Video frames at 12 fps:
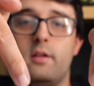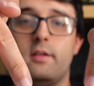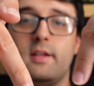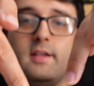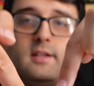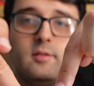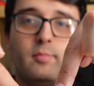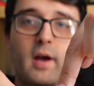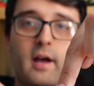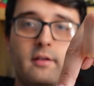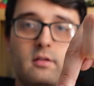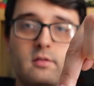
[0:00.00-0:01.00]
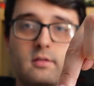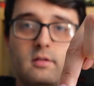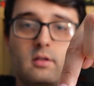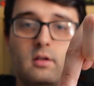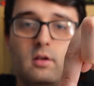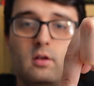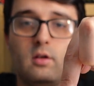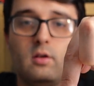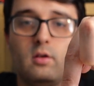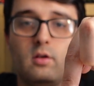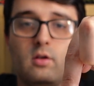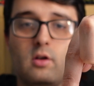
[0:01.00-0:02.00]
these panels
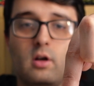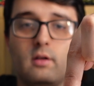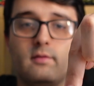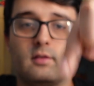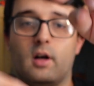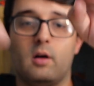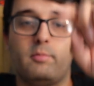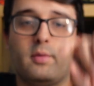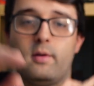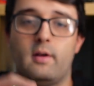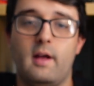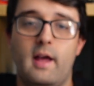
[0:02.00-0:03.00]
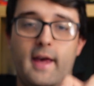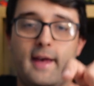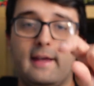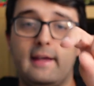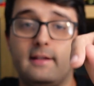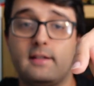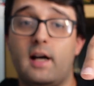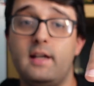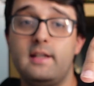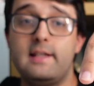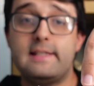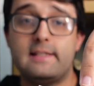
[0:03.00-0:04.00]
cover up a
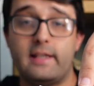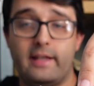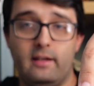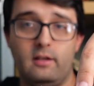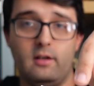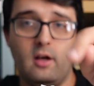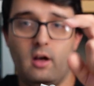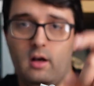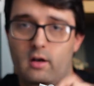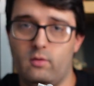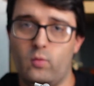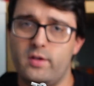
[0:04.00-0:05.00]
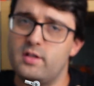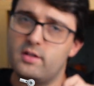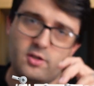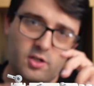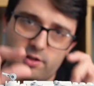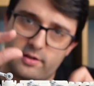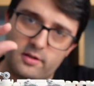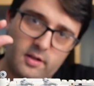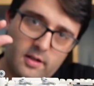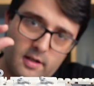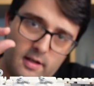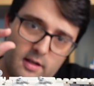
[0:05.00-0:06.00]
tiny scene which is
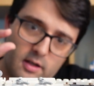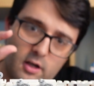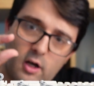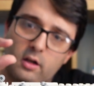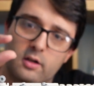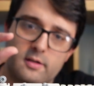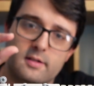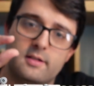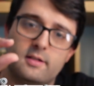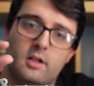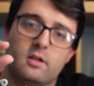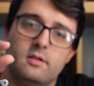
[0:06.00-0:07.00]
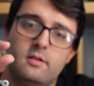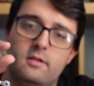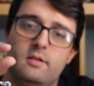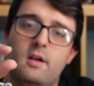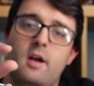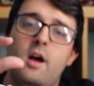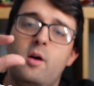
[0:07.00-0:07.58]
just colored studs,